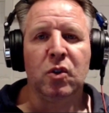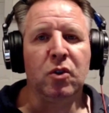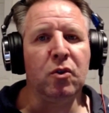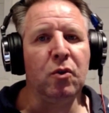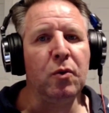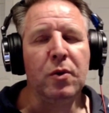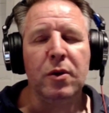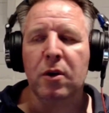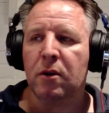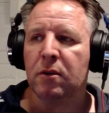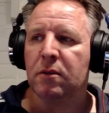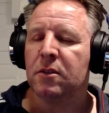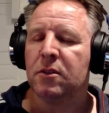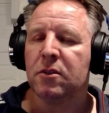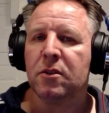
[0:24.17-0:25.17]

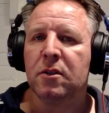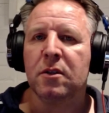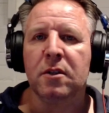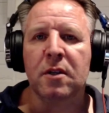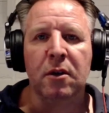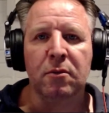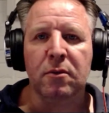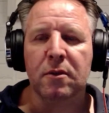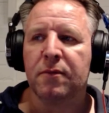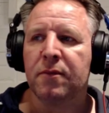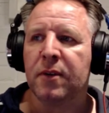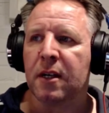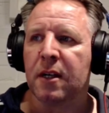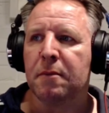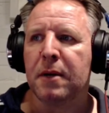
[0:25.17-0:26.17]
Don't
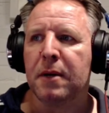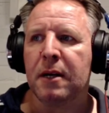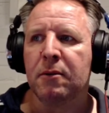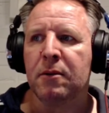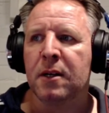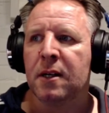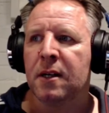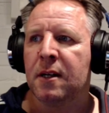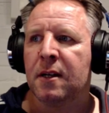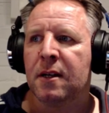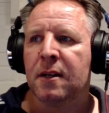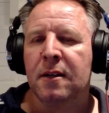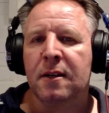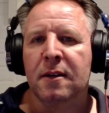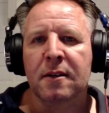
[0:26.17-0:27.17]
think about
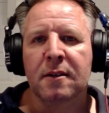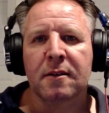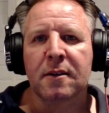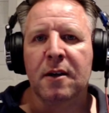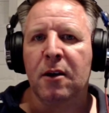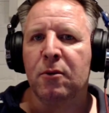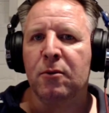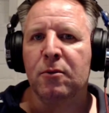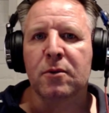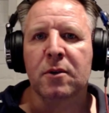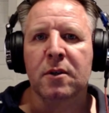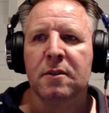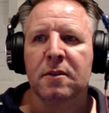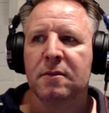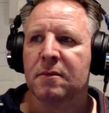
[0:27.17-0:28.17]
cold
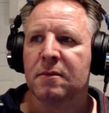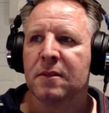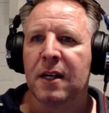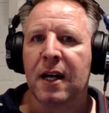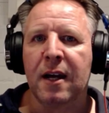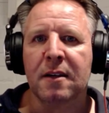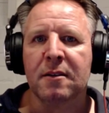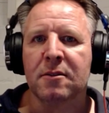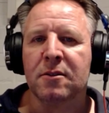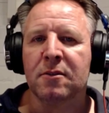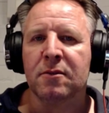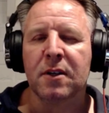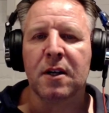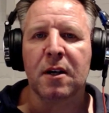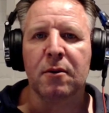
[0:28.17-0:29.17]
cans
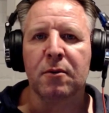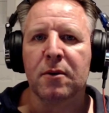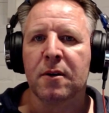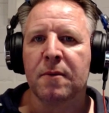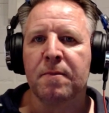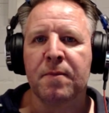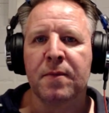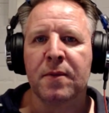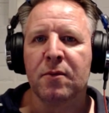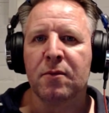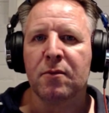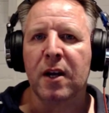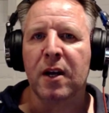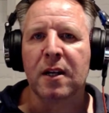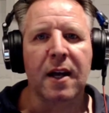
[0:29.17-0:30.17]
of Coke,
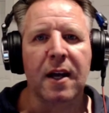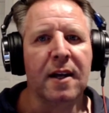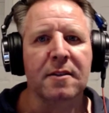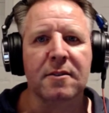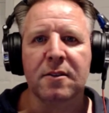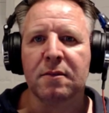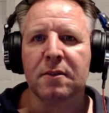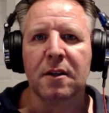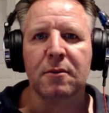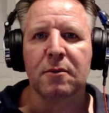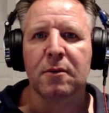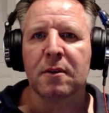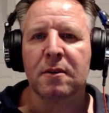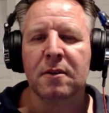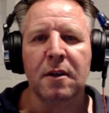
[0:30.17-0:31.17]
red cans of
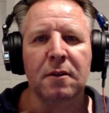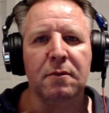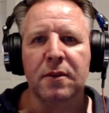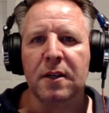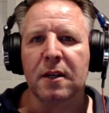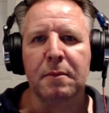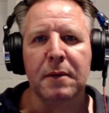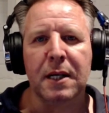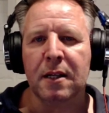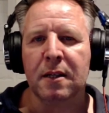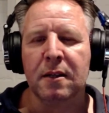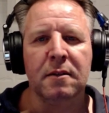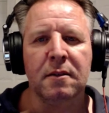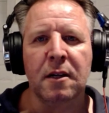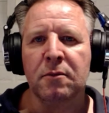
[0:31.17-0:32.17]
Coke. Don't think about that.
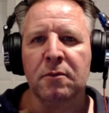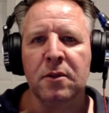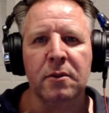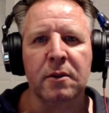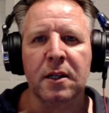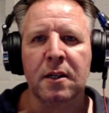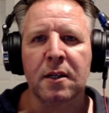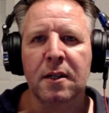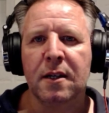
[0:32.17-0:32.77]
Don't do it.